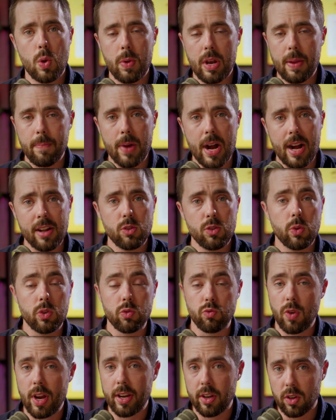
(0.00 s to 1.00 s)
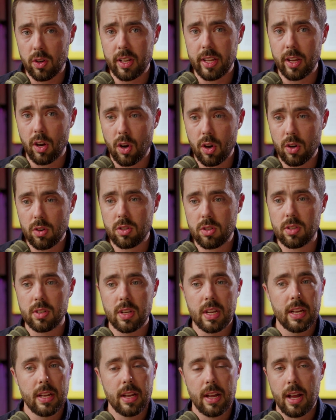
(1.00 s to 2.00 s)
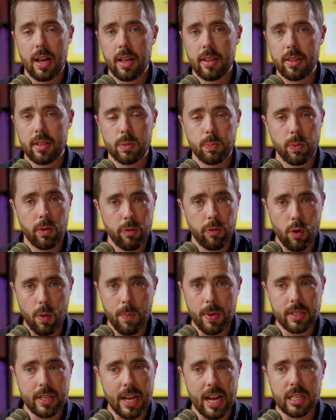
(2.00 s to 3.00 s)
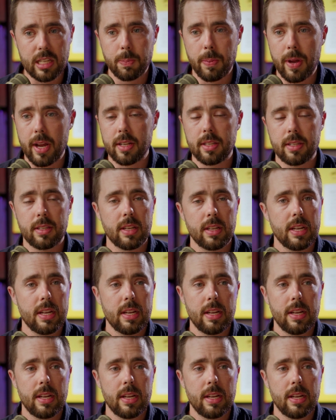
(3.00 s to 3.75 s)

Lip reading: many modules regularly hurts this performance aspects.